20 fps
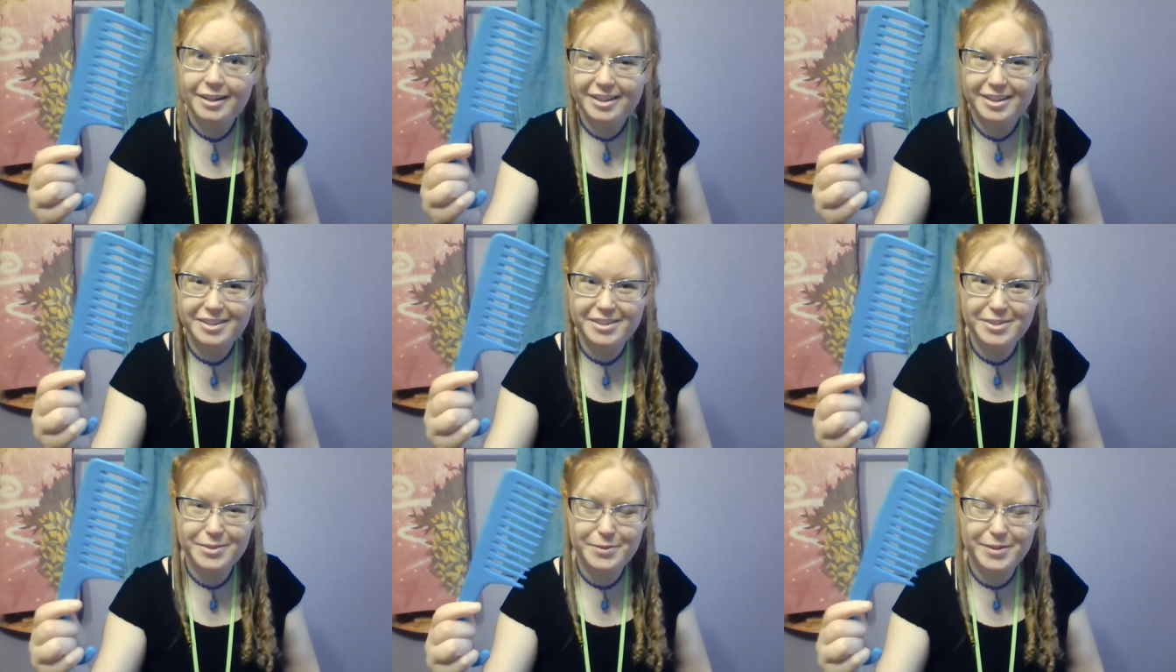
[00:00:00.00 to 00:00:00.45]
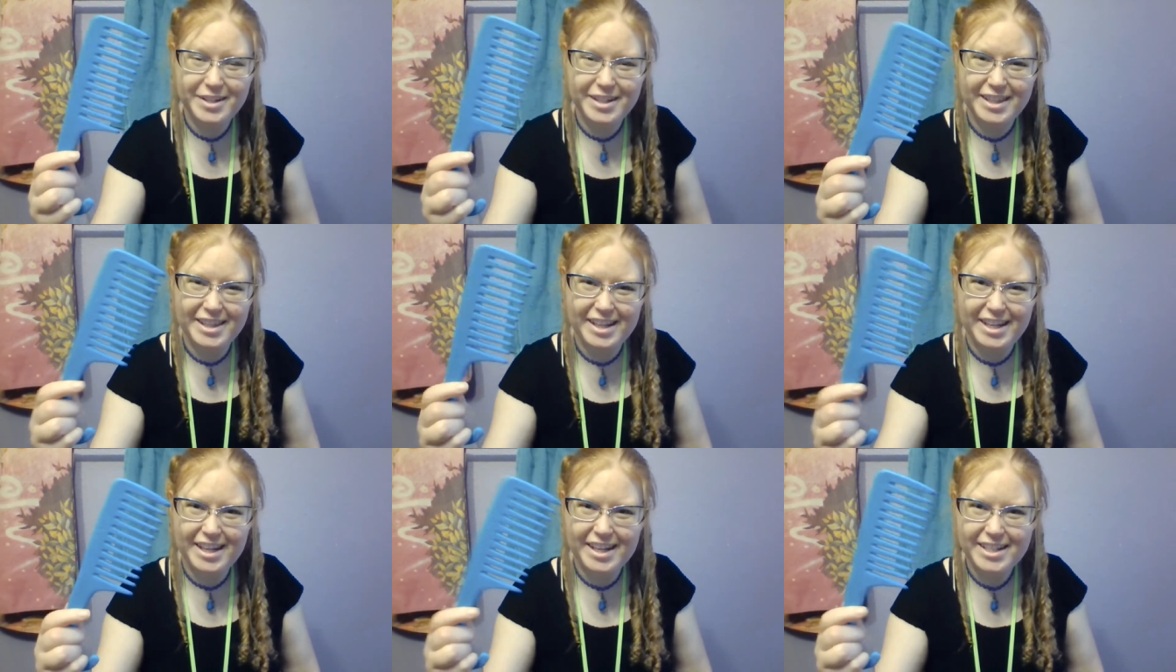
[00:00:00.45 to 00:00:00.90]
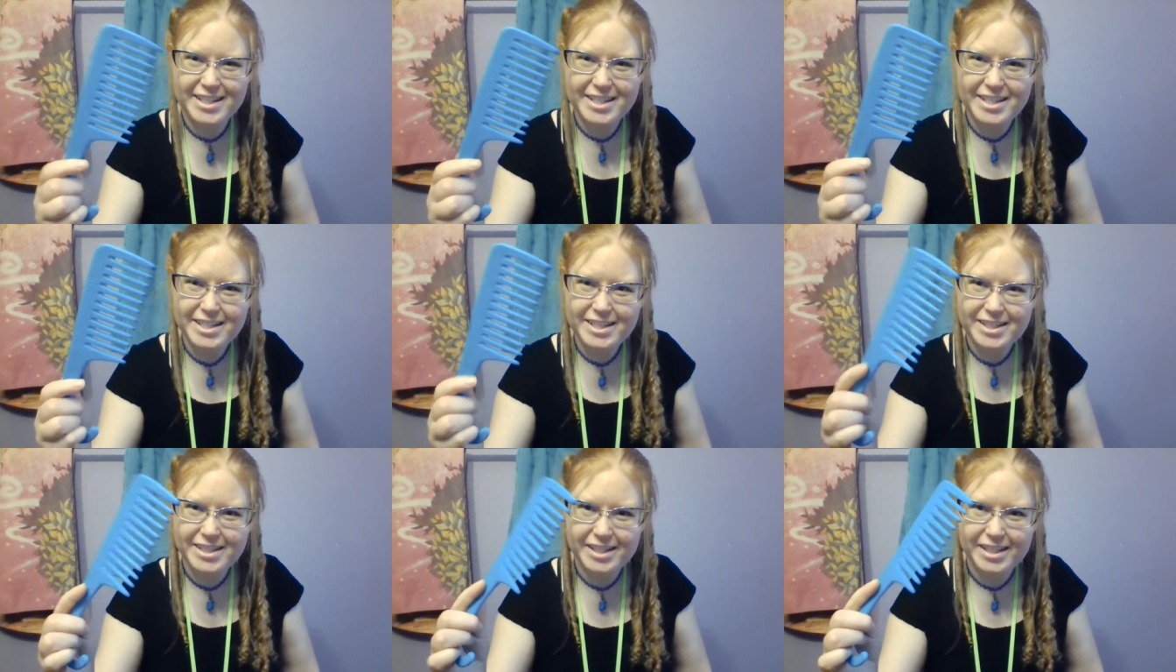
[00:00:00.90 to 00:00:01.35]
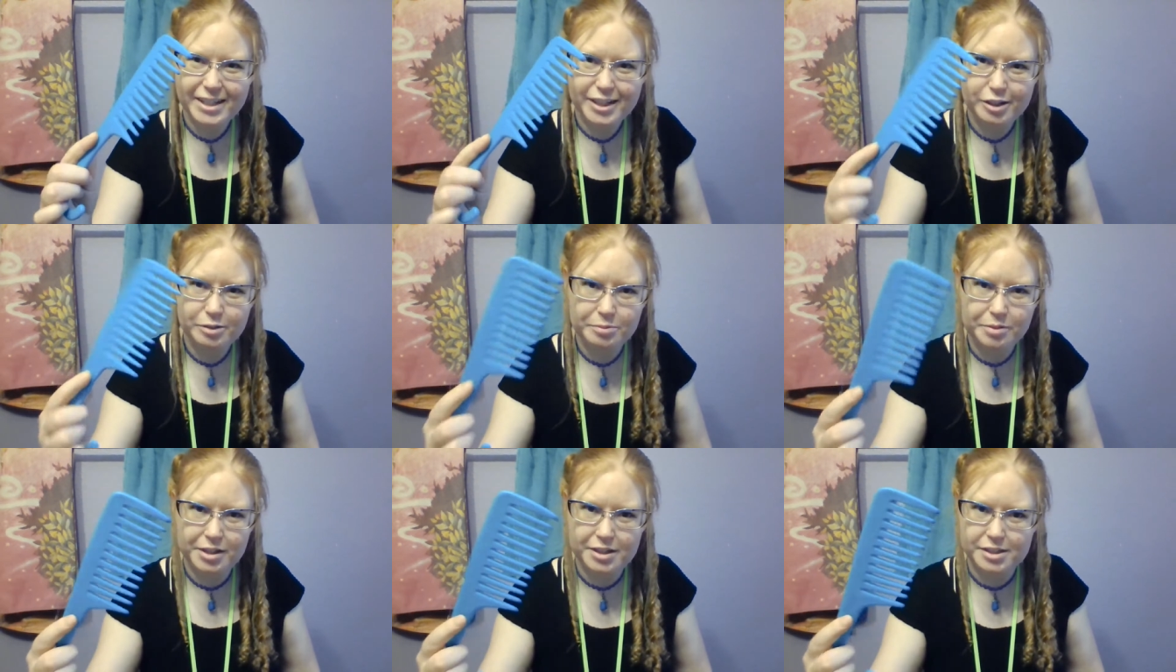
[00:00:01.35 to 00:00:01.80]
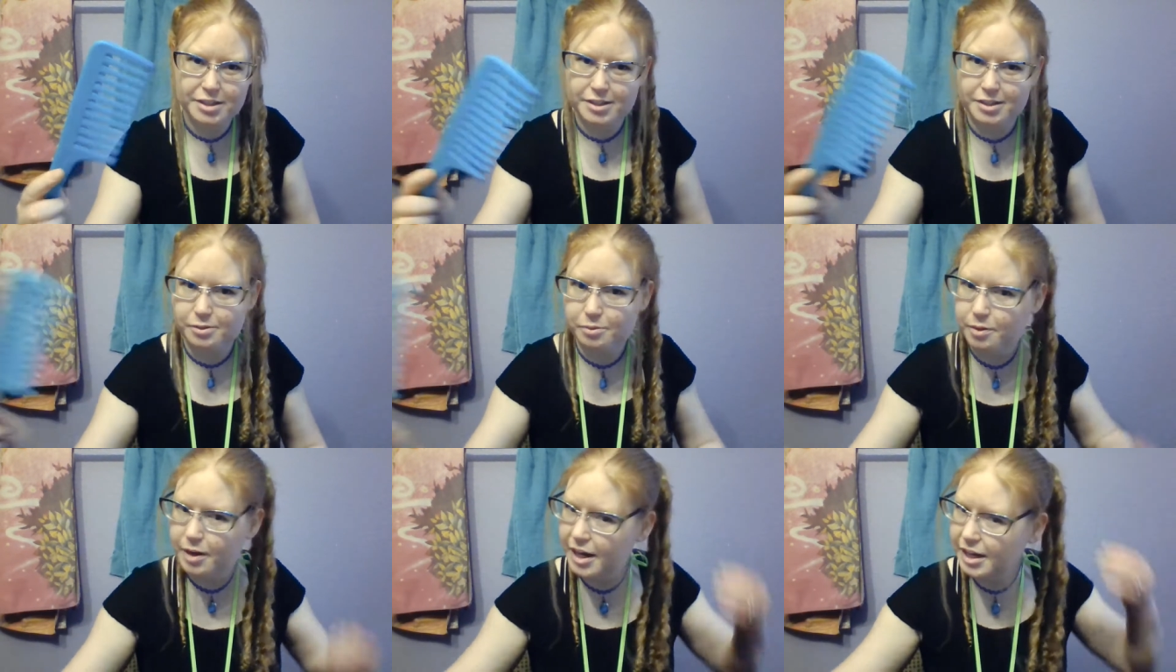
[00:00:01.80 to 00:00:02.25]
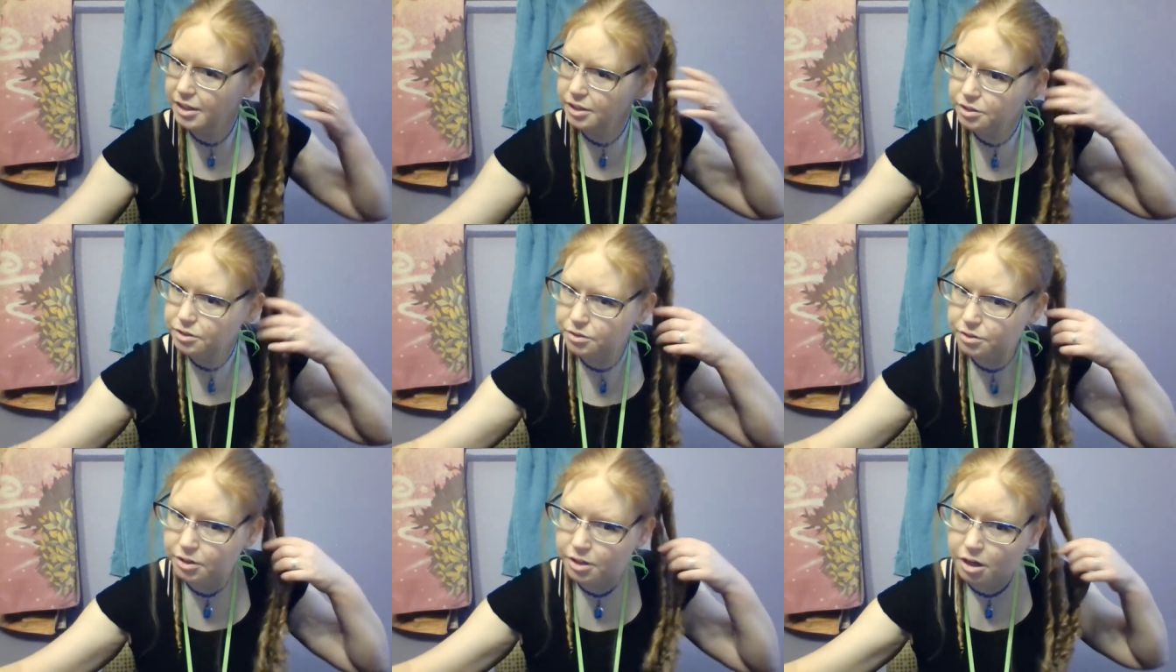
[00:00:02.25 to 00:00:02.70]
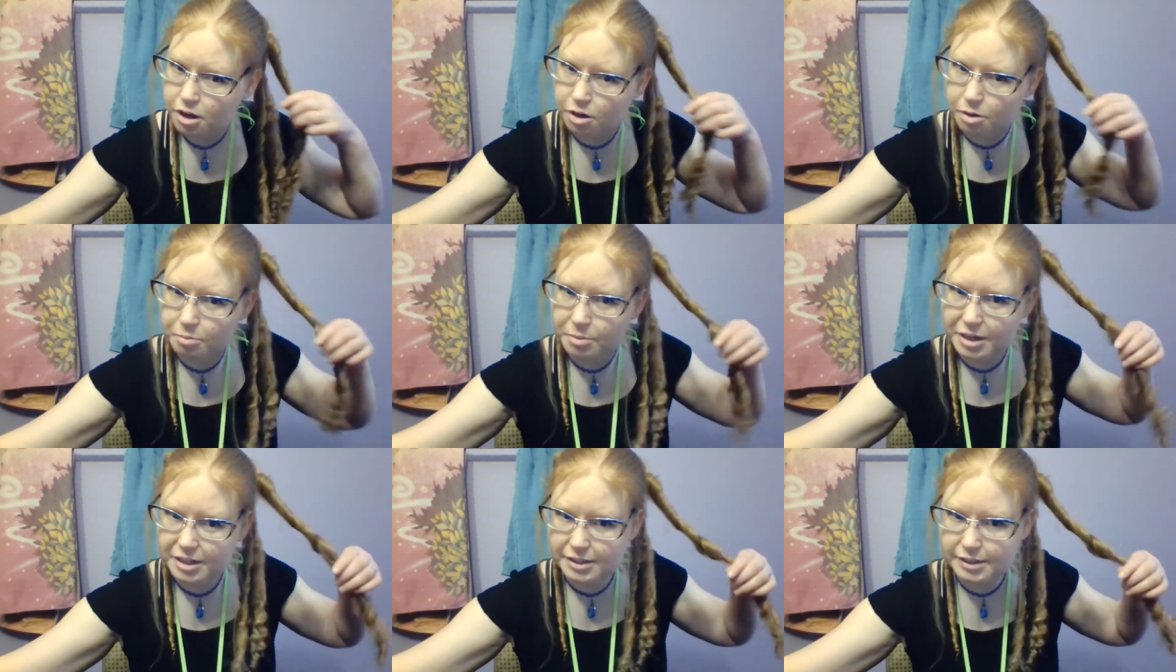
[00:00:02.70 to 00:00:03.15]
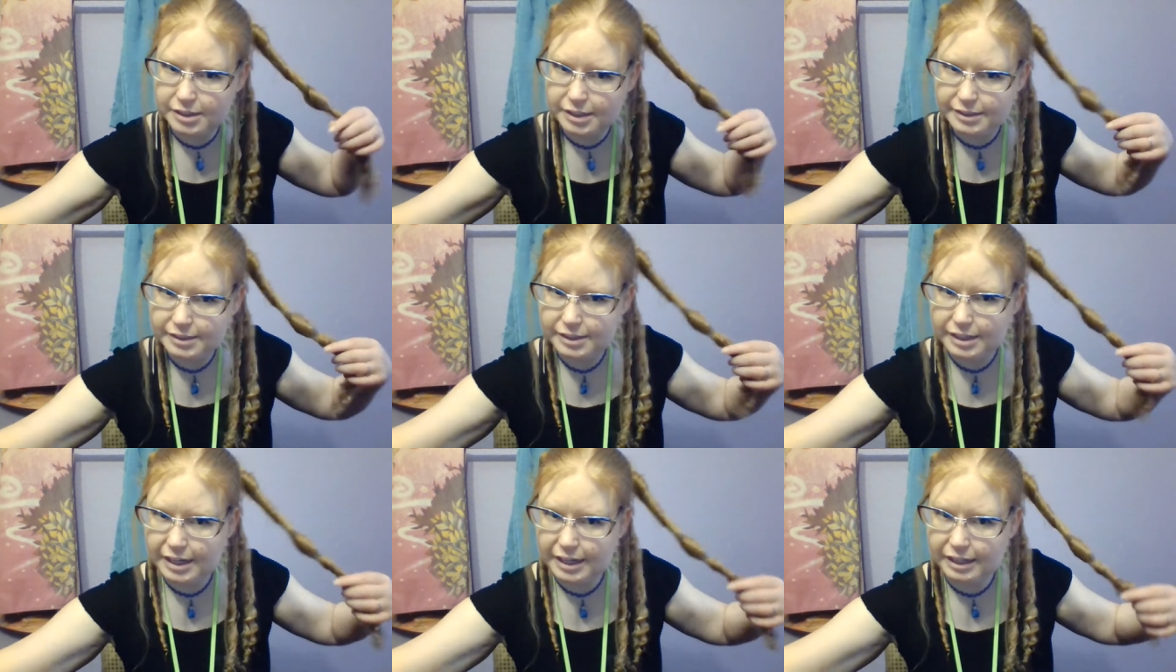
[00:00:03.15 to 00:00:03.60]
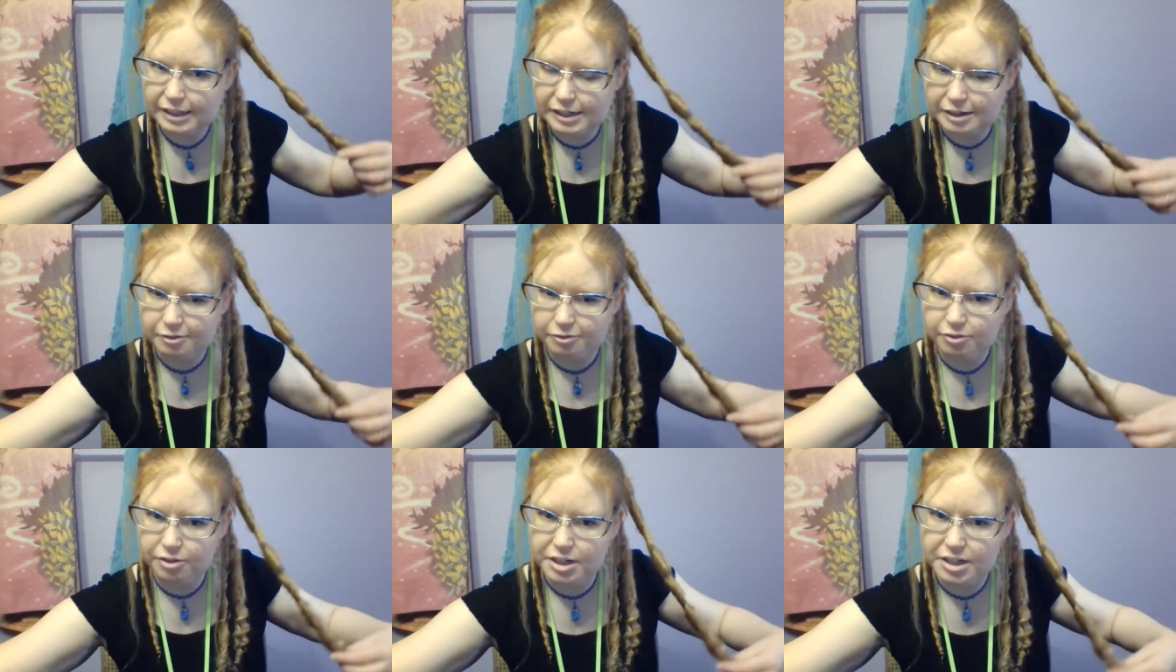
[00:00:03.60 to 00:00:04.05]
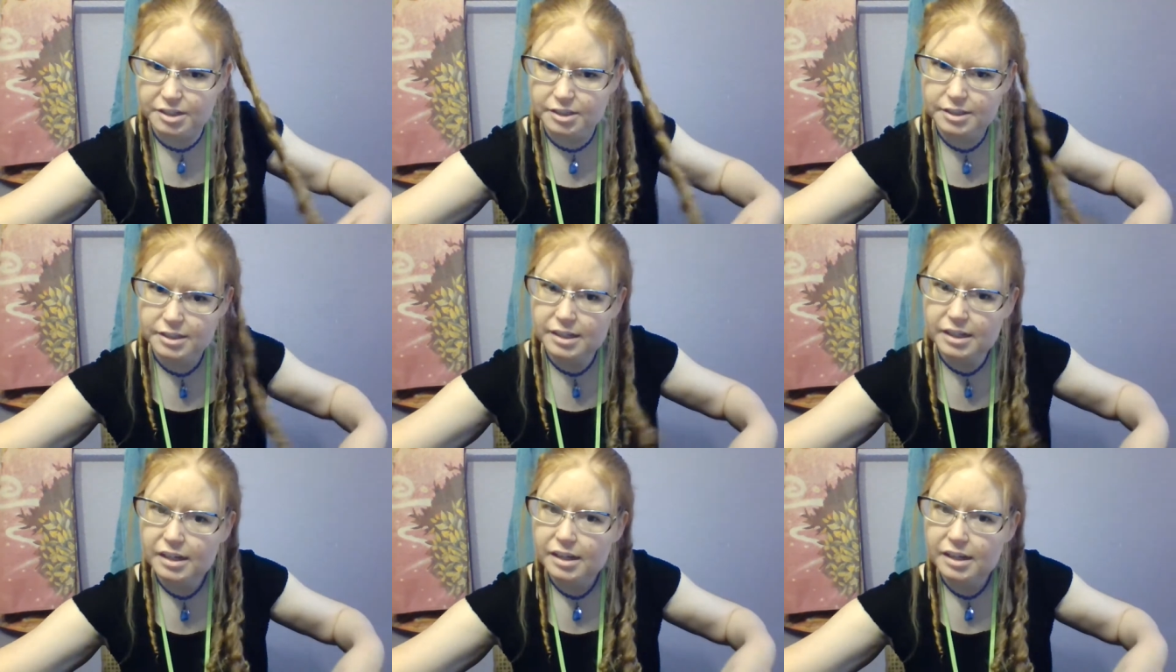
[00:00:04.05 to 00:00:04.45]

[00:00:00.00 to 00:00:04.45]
use one of these, because it's a wide tooth comb and it's less likely to frizz.